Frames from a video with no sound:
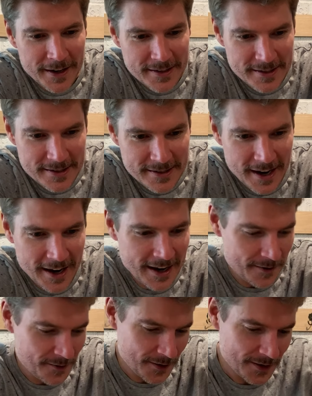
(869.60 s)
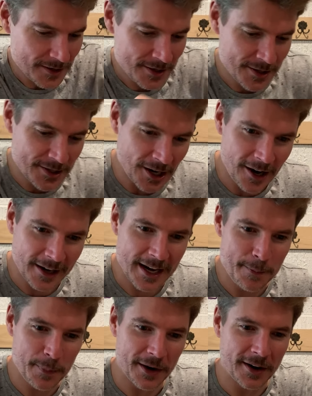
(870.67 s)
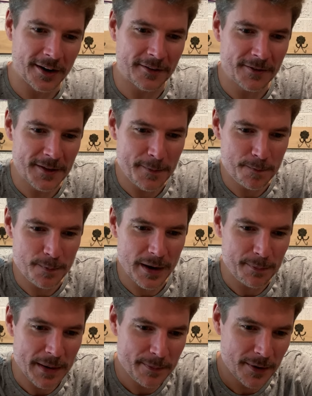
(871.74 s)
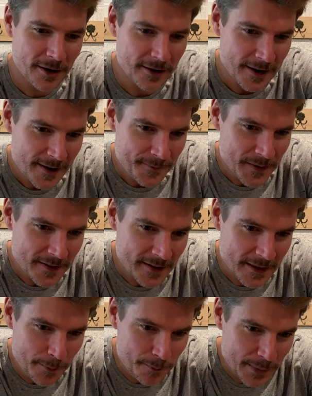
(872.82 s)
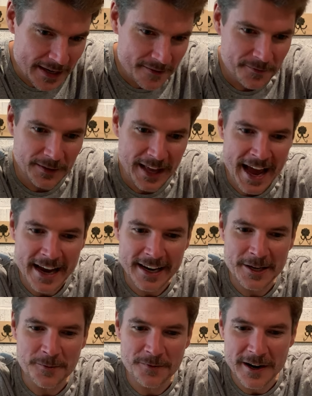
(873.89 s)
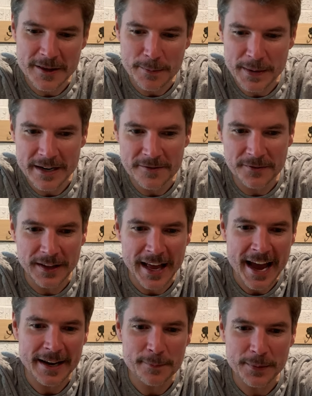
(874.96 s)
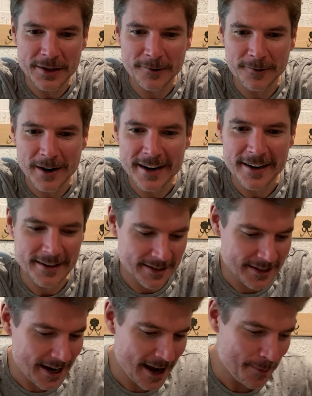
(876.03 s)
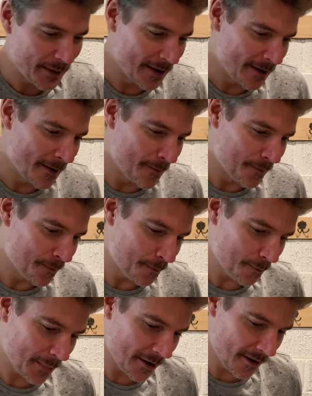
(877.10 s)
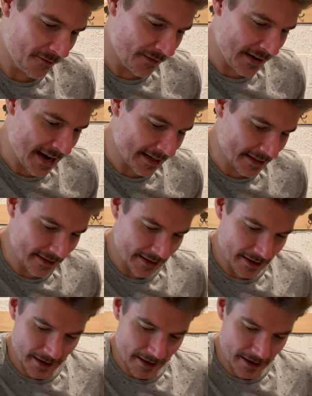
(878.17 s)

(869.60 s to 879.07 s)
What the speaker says: It's a sign for the doggy park, for the puppy park. And then the pink flag. Can you find the pink flag and put it right on top? Perfect.